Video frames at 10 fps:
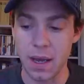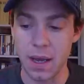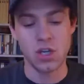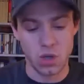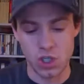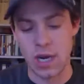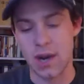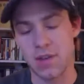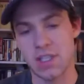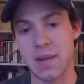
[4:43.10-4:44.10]
sort of
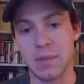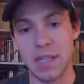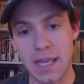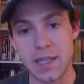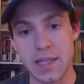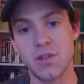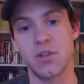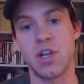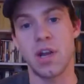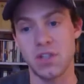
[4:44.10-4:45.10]
share the same lens or
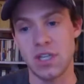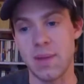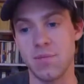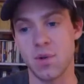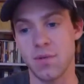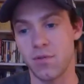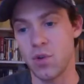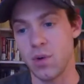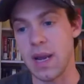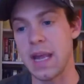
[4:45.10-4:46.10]
share the same sort of
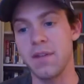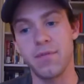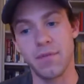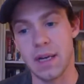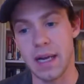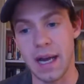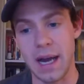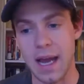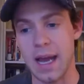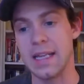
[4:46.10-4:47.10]
creative
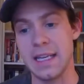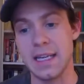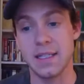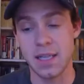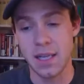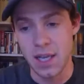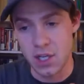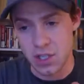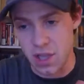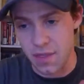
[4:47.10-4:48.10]
ideas,
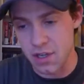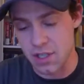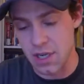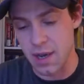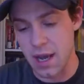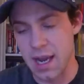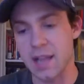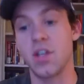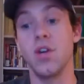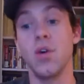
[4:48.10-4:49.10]
so that there's a
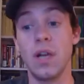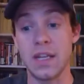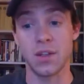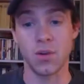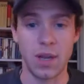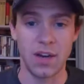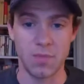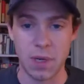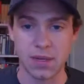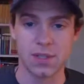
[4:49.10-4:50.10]
continuity in the creative
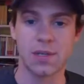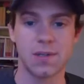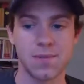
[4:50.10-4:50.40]
process.